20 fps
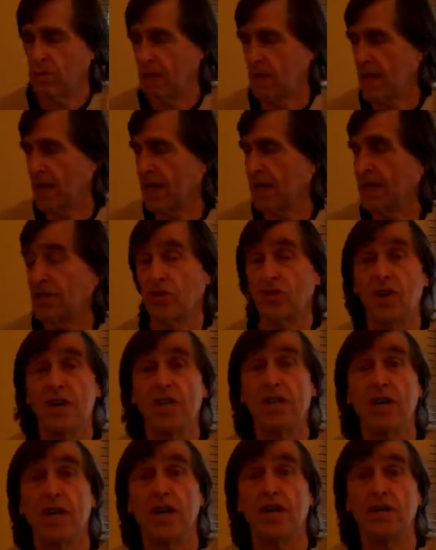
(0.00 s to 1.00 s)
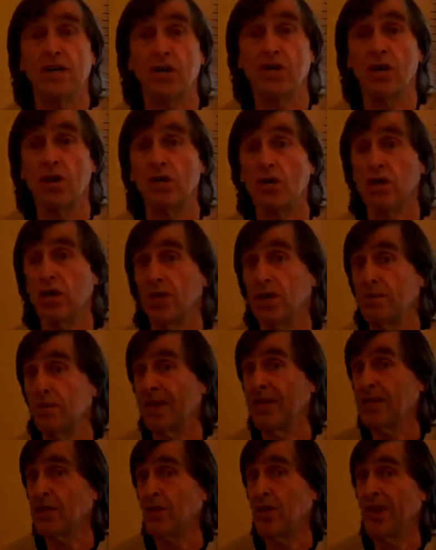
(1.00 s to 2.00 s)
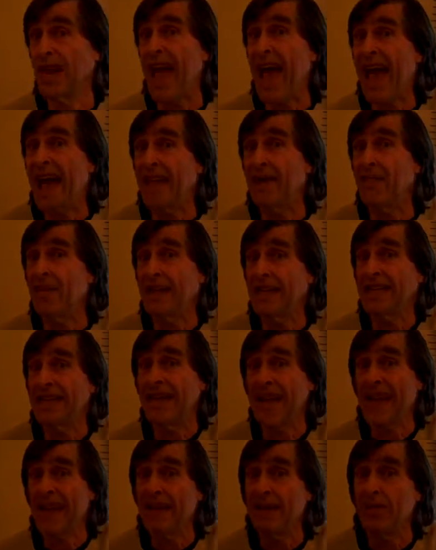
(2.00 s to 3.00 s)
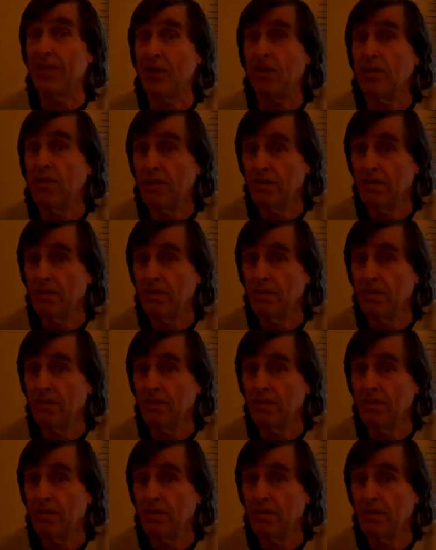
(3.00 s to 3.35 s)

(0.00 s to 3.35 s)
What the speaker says: like in dressage. You don't turn him into an animated animal.